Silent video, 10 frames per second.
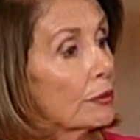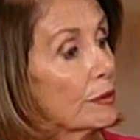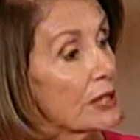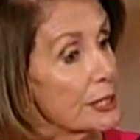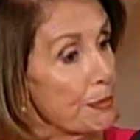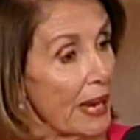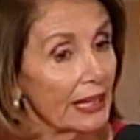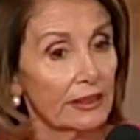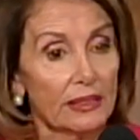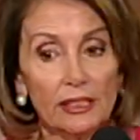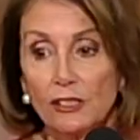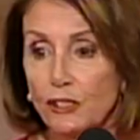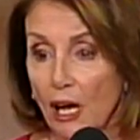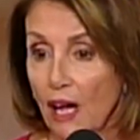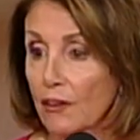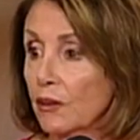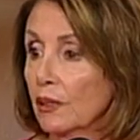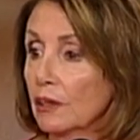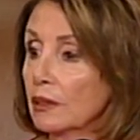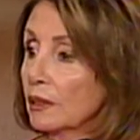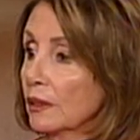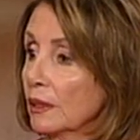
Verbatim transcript: we respect each other